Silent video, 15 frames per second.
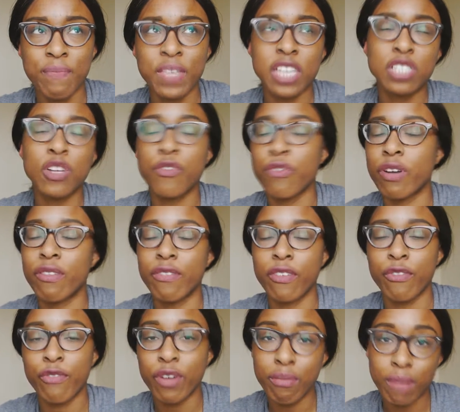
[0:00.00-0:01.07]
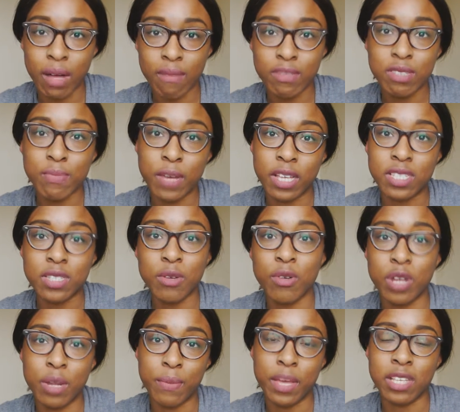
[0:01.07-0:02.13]
it's not forever, for 3 months, but it's still
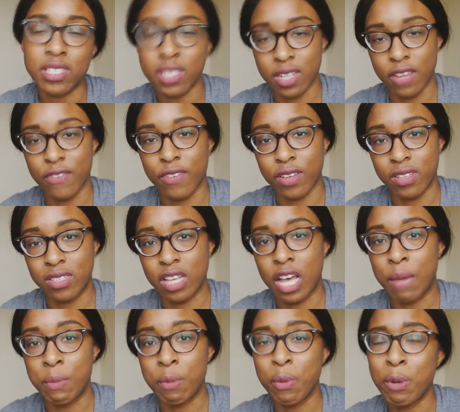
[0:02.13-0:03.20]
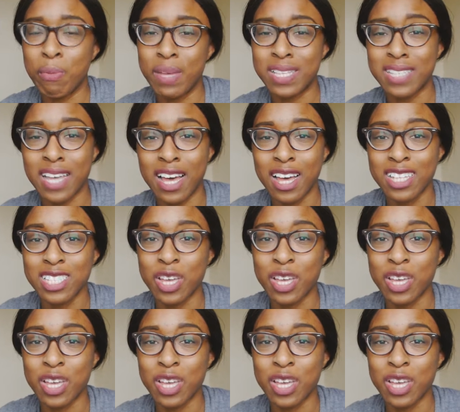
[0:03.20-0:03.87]
going to be a significant time and we'll miss her.